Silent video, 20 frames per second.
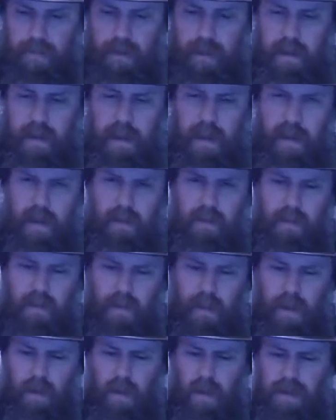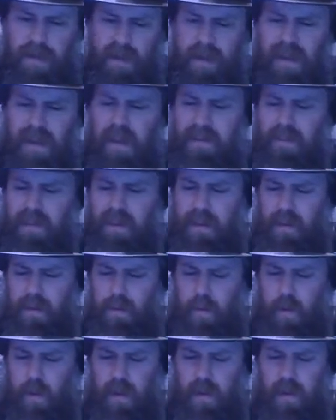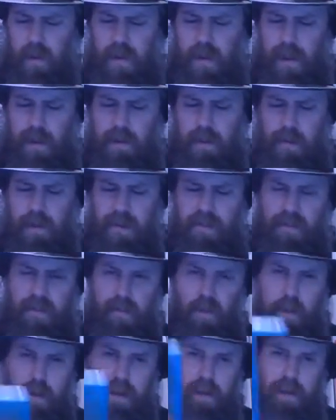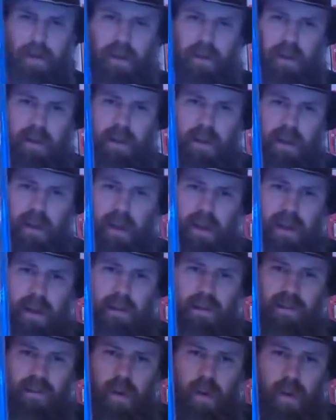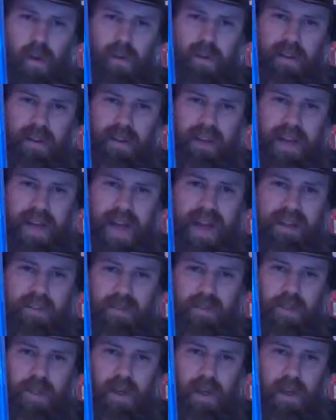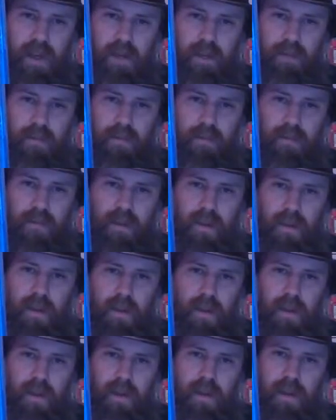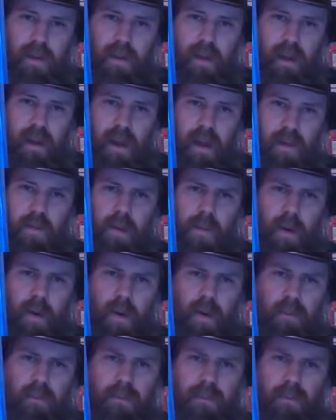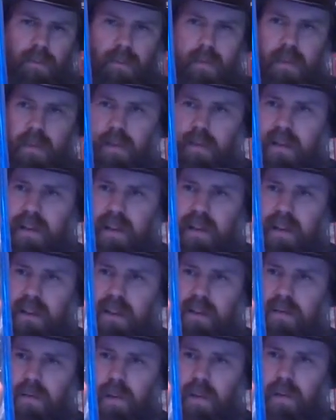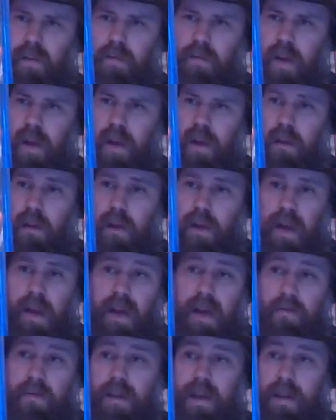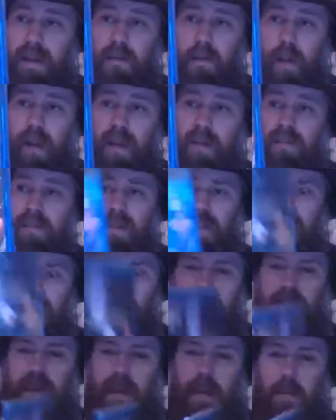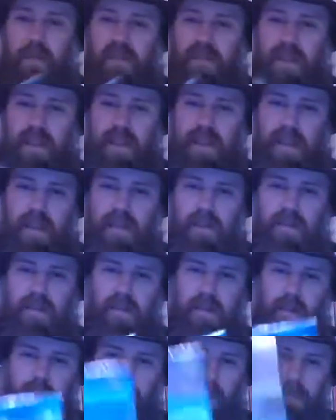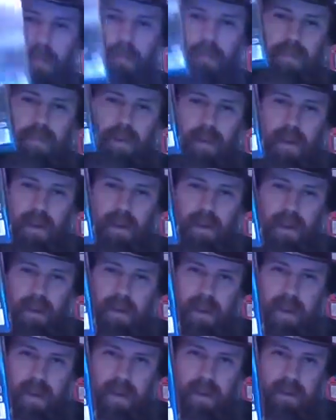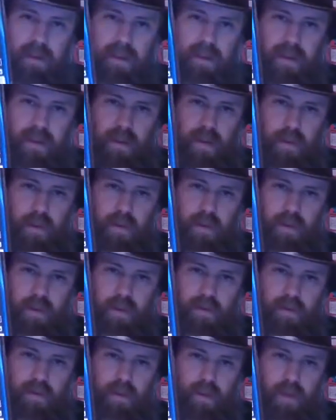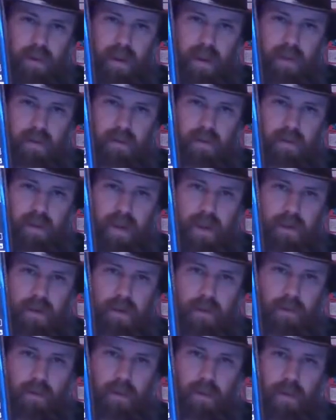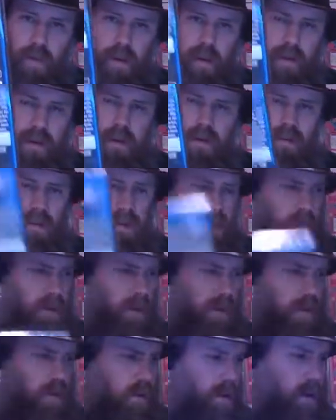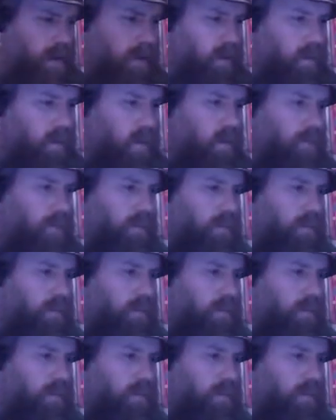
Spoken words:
Although I think it has like thriller elements to it. It's called Gotcha. I remember thinking this one's fun. I have not watched it since I was a kid, so again, Kino put this one out on Blu-ray, and I thought, oh, okay, cool.